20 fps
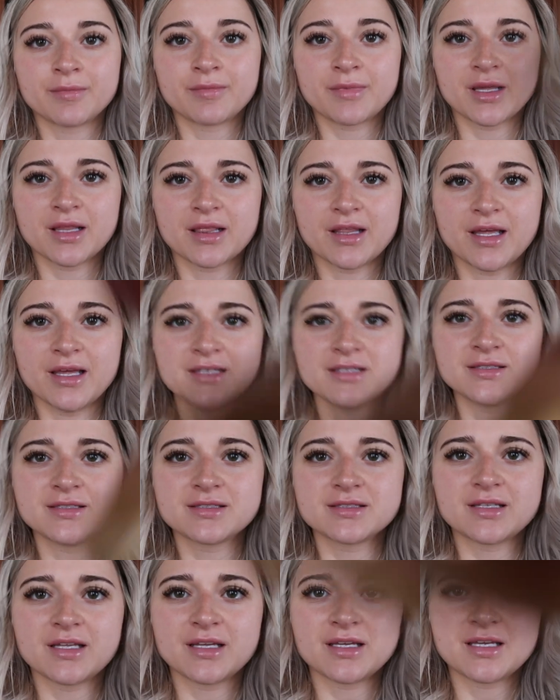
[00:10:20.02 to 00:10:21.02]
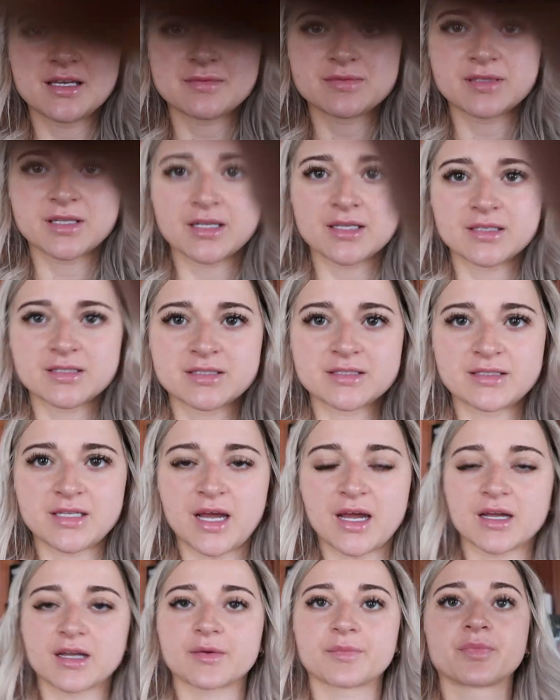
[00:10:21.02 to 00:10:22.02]
My lens thing keeps getting
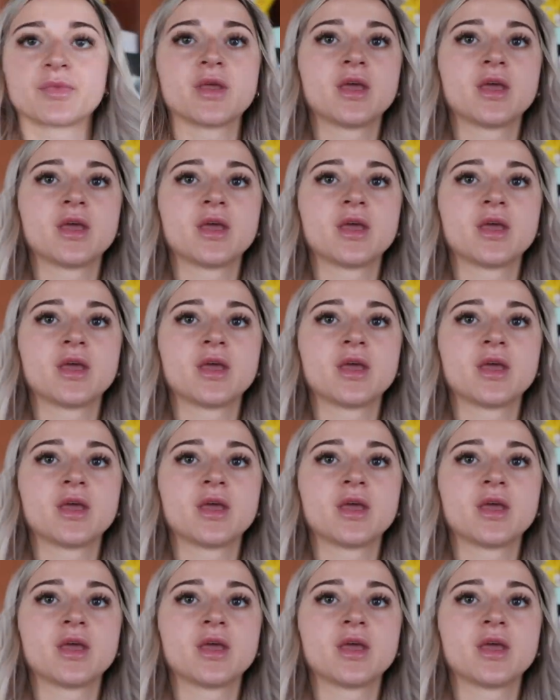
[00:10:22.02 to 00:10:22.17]
stuck.